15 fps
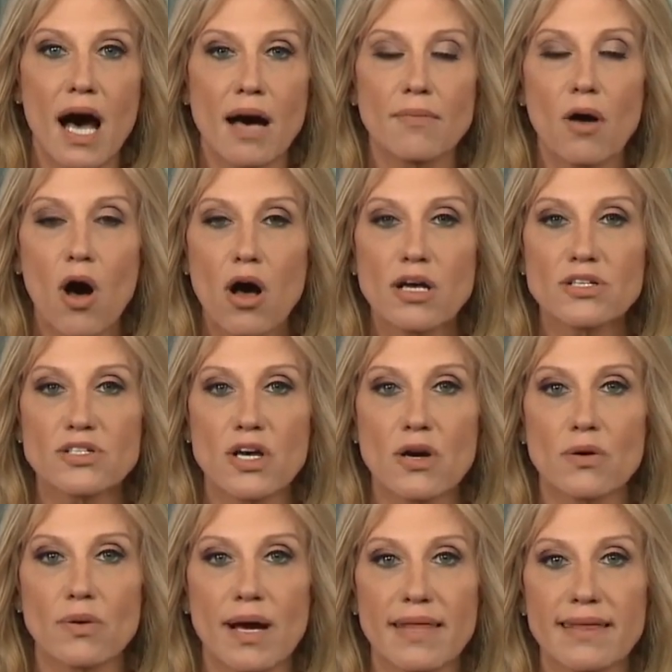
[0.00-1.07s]
Um,
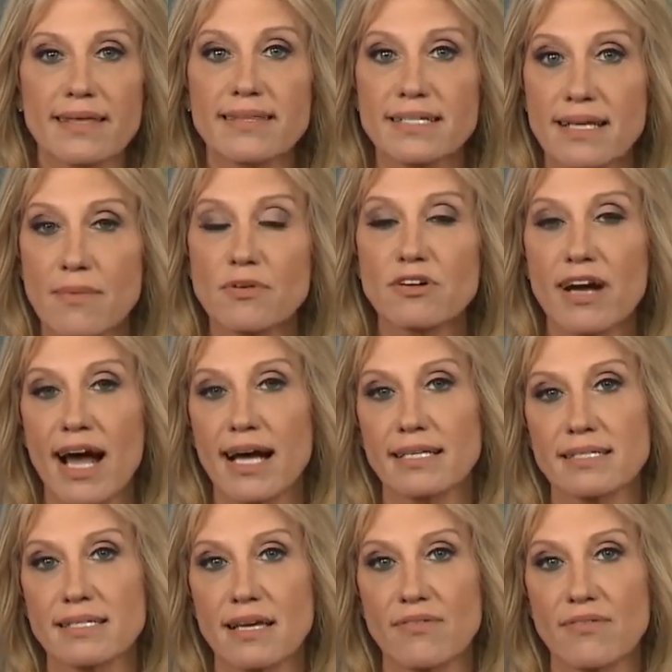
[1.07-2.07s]
also, I think the Democrats,